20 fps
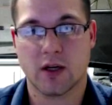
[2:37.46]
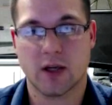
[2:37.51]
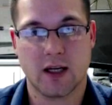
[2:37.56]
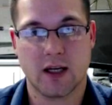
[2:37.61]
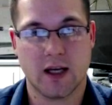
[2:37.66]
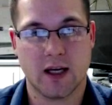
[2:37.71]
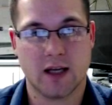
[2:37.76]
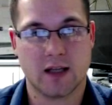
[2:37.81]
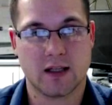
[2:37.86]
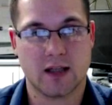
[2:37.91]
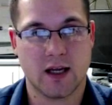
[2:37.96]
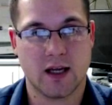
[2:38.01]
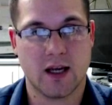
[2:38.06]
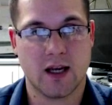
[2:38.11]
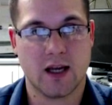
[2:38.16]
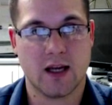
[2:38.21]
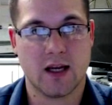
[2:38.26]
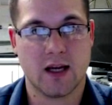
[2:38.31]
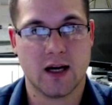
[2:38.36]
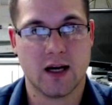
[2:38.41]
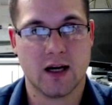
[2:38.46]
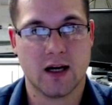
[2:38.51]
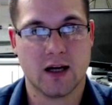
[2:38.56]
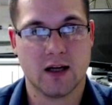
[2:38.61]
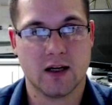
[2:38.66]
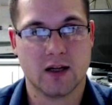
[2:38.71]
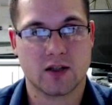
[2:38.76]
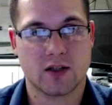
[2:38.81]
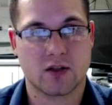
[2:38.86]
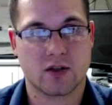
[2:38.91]
get a
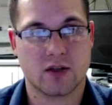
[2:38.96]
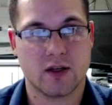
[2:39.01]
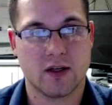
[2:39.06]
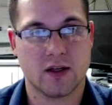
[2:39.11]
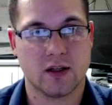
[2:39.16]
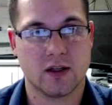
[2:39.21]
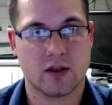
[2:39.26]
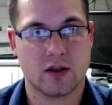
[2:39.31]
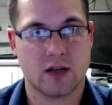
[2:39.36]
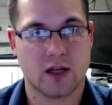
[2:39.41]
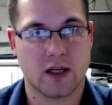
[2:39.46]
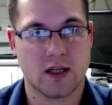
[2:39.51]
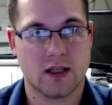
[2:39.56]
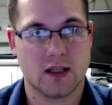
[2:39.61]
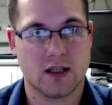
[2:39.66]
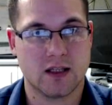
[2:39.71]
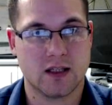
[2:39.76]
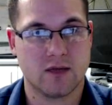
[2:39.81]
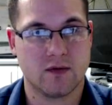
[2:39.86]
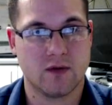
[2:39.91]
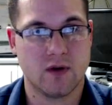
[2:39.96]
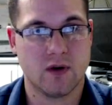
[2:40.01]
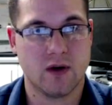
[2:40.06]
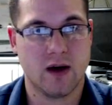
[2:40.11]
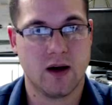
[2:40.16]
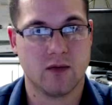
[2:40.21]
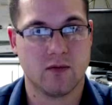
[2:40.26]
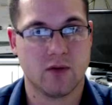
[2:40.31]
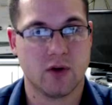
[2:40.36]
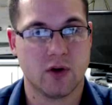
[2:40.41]
screen that looks like this if you
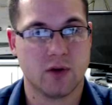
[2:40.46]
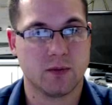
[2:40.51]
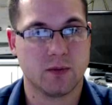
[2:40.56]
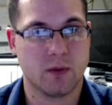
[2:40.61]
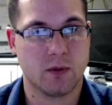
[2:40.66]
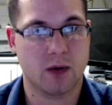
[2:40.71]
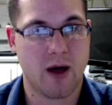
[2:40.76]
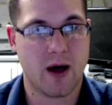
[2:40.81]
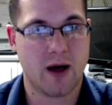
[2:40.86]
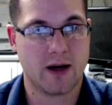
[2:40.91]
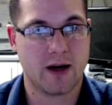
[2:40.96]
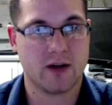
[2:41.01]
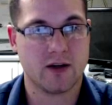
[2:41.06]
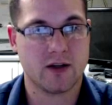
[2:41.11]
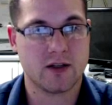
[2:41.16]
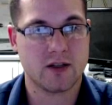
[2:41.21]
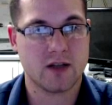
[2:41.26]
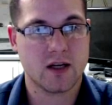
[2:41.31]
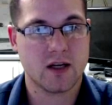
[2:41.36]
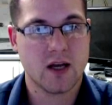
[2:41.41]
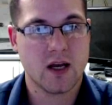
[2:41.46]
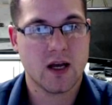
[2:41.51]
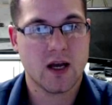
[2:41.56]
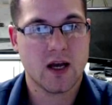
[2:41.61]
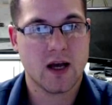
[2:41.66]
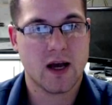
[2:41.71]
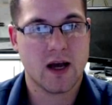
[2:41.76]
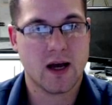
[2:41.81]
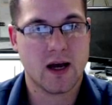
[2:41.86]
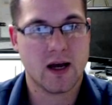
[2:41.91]
have multiple monitors,
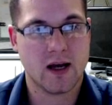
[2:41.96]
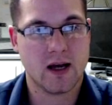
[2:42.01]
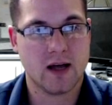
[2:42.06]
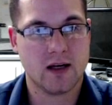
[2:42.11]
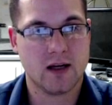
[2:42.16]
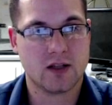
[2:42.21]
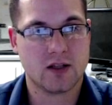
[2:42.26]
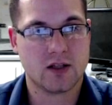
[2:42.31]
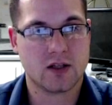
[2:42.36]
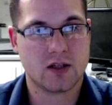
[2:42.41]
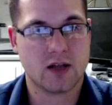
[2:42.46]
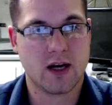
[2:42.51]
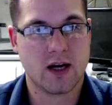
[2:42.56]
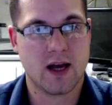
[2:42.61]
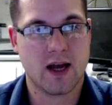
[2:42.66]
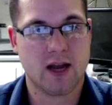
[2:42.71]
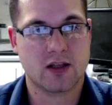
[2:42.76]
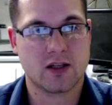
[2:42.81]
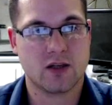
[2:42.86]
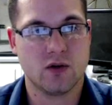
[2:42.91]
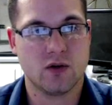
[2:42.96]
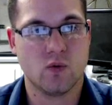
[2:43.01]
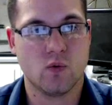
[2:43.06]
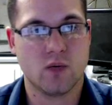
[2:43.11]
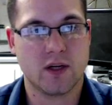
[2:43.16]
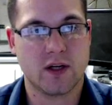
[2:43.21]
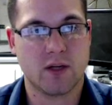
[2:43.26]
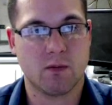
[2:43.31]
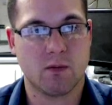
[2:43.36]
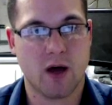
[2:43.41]
and it's just going to ask you
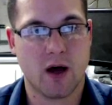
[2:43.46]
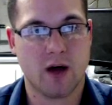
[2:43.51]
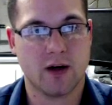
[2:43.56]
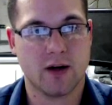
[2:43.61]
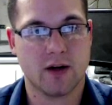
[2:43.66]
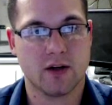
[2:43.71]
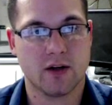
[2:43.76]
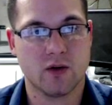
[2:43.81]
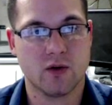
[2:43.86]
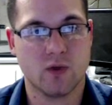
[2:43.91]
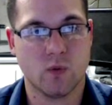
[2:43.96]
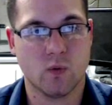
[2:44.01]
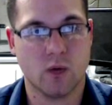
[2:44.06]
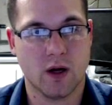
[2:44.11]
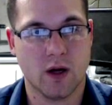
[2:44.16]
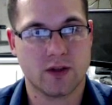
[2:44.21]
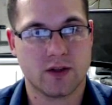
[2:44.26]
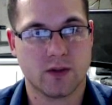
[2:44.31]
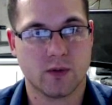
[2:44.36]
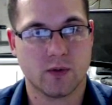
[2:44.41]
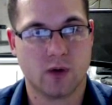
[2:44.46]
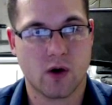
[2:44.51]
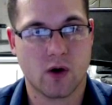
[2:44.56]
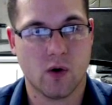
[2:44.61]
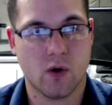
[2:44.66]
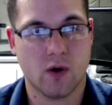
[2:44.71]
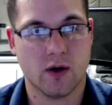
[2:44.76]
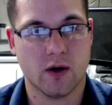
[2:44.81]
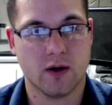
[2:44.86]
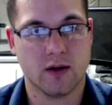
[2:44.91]
which monitor you want to
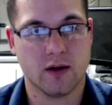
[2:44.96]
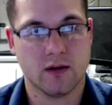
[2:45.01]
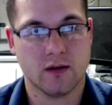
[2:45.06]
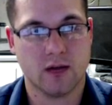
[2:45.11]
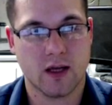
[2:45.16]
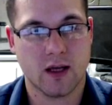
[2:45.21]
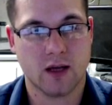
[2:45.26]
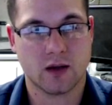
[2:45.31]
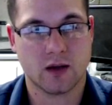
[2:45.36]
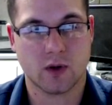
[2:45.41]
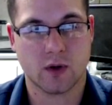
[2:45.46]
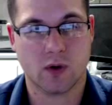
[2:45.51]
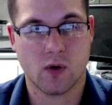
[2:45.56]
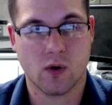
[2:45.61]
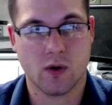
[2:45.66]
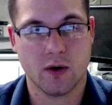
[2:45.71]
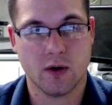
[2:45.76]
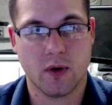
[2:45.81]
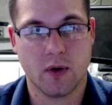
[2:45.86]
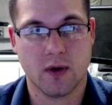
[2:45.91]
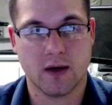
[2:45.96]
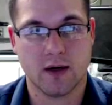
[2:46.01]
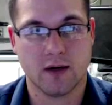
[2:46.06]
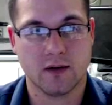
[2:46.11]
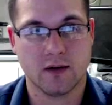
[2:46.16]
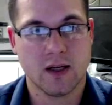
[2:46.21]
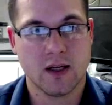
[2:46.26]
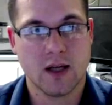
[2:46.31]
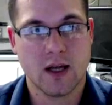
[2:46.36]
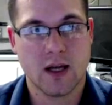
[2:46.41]
record. Hit the record
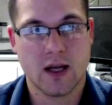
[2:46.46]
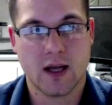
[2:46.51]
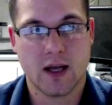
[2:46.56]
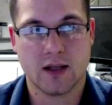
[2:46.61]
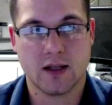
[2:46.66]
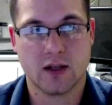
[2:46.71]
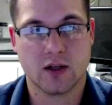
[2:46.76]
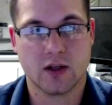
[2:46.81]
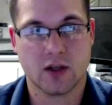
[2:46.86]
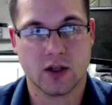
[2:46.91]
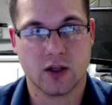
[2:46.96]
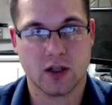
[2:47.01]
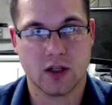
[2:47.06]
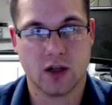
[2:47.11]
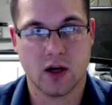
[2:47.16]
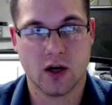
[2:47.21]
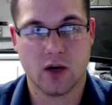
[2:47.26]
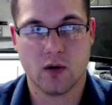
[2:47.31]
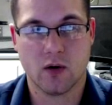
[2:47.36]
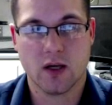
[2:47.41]
button, and then you're good to go.